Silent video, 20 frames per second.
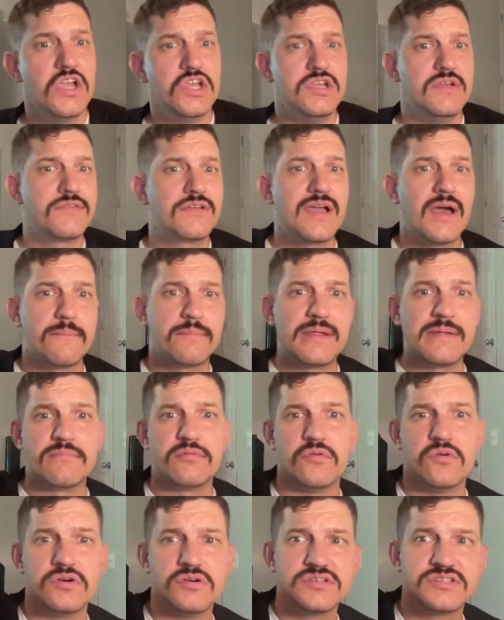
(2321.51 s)
You've got
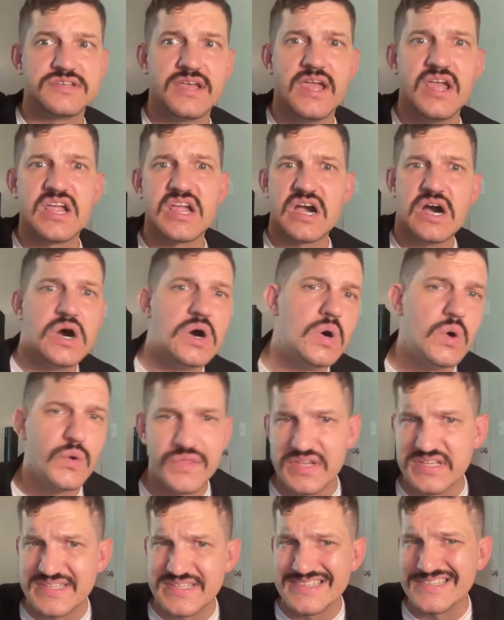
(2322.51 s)
people saying,
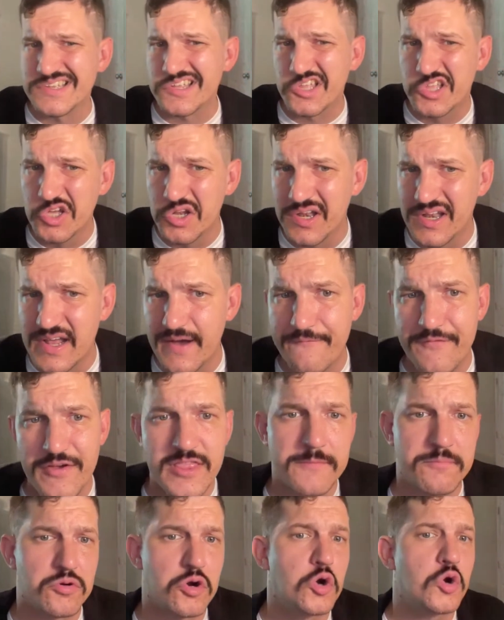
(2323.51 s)
this isn't good enough and
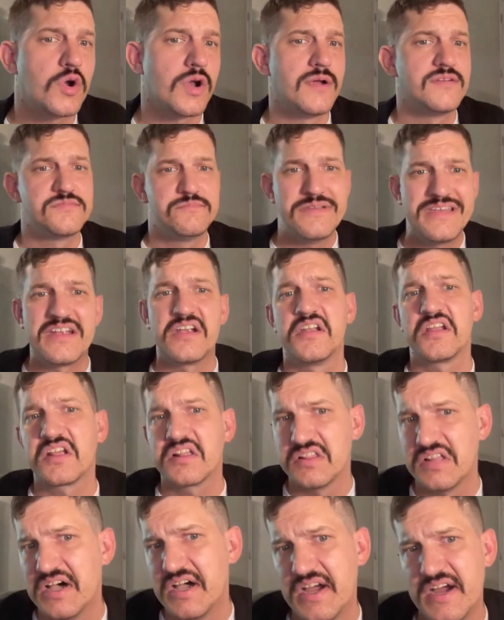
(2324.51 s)
the program's been in
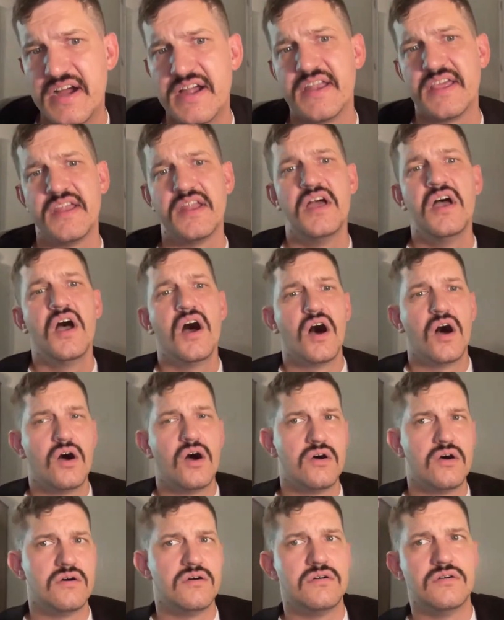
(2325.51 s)
decline, and
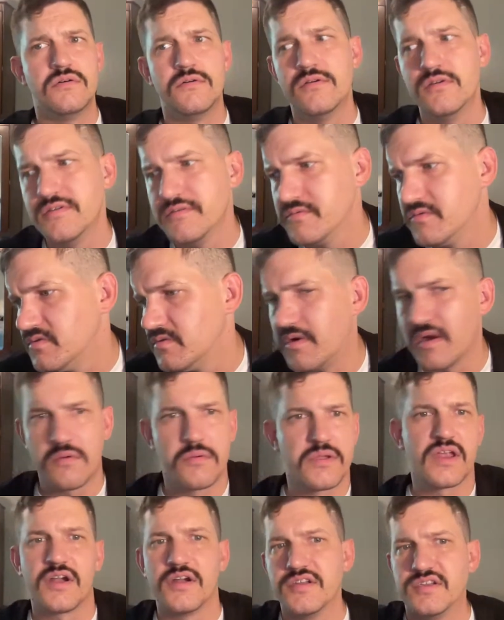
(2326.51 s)
what are
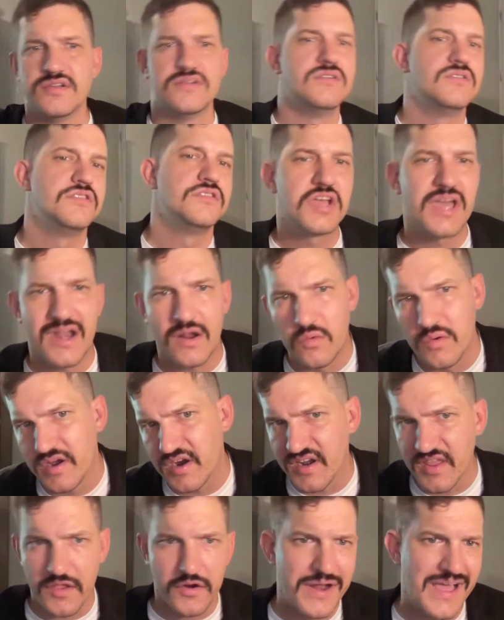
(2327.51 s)
we going to do? You got to win
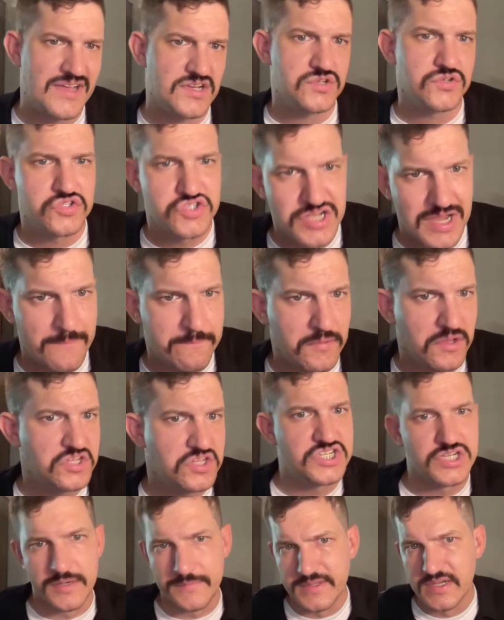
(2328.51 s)
another national
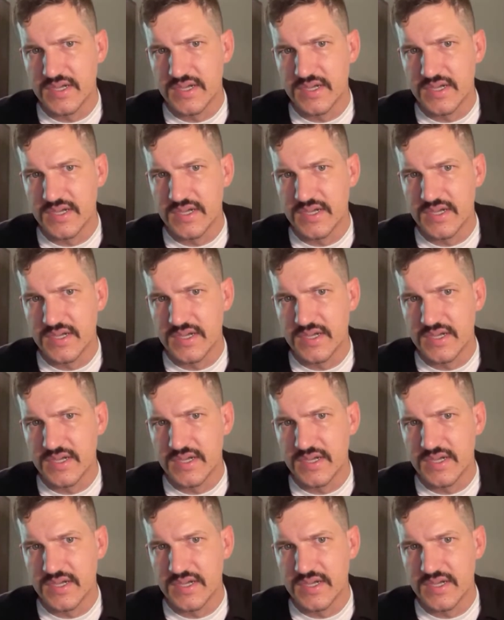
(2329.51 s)
championship.